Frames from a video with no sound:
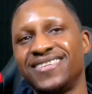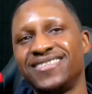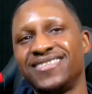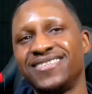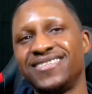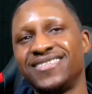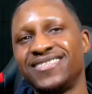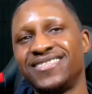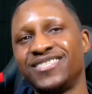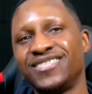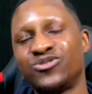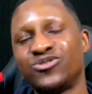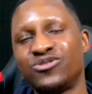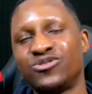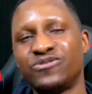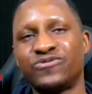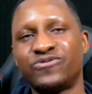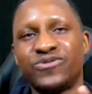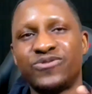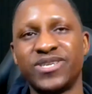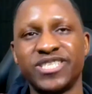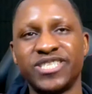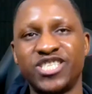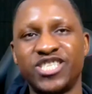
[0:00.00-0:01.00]
His
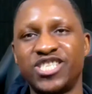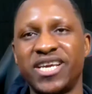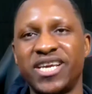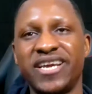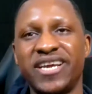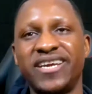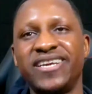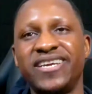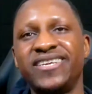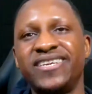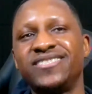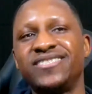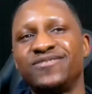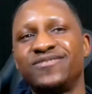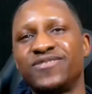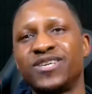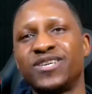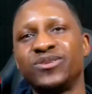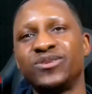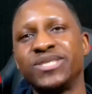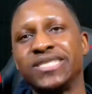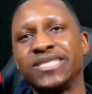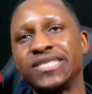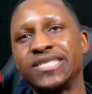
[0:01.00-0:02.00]
girlfriend Shay is
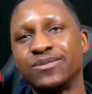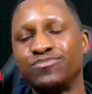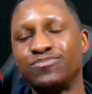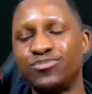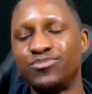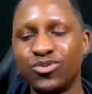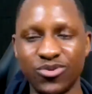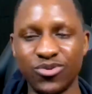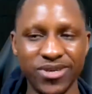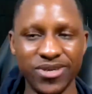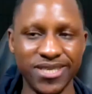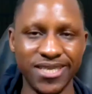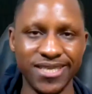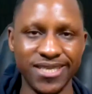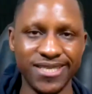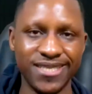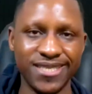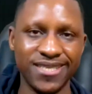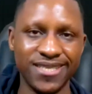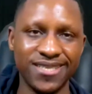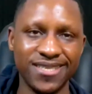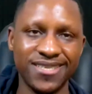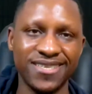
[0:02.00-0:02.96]
very disappointed.